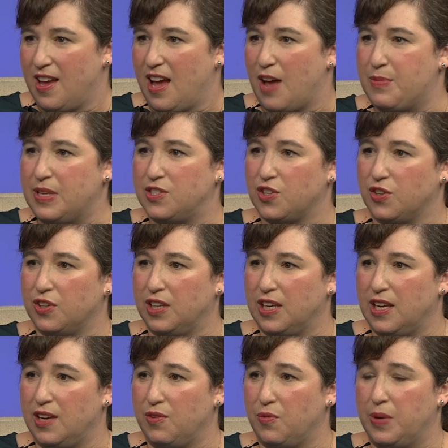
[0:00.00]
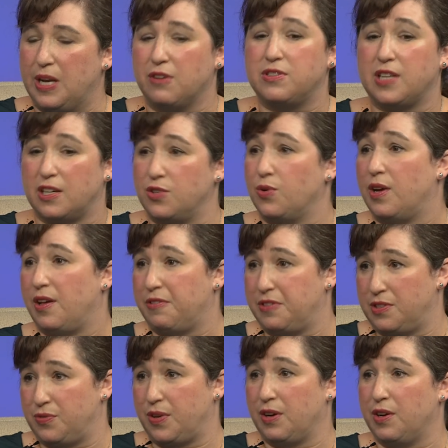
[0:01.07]
I mean, certainly we know sexual health
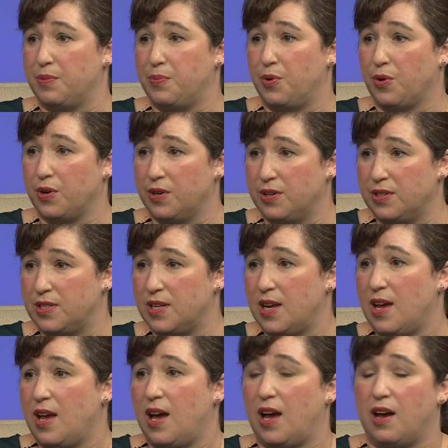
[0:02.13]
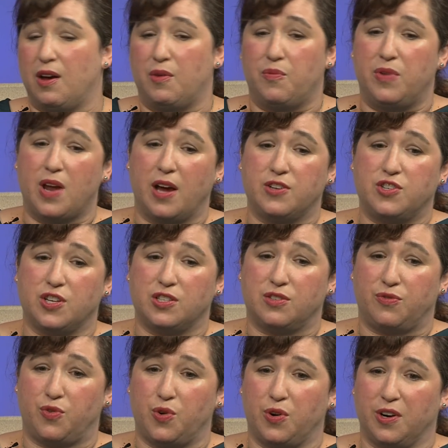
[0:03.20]
is very important, um, not just
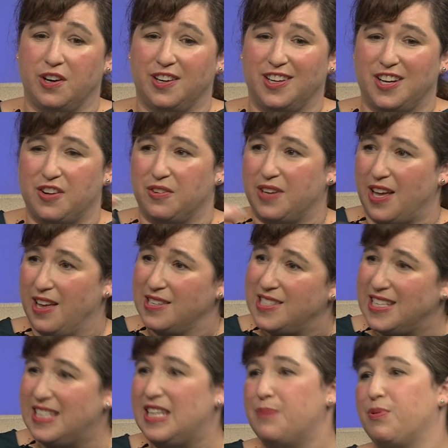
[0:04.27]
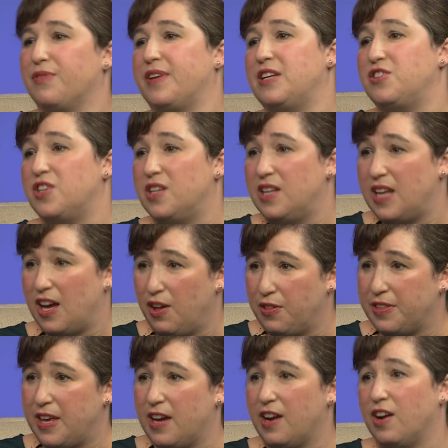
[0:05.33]
for you know STD prevention and
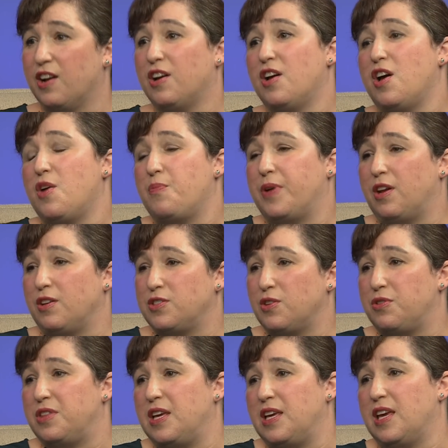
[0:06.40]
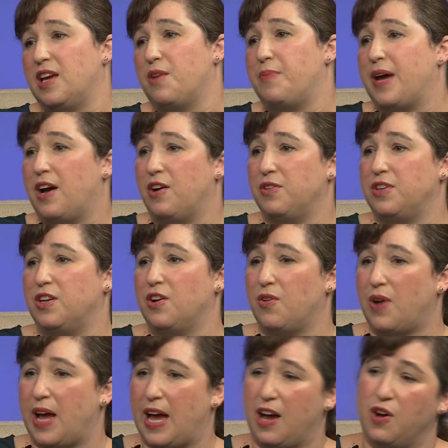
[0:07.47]
healthcare, yeah. but also thinking about you know
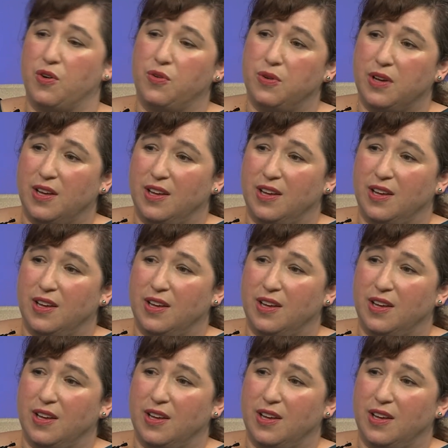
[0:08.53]
how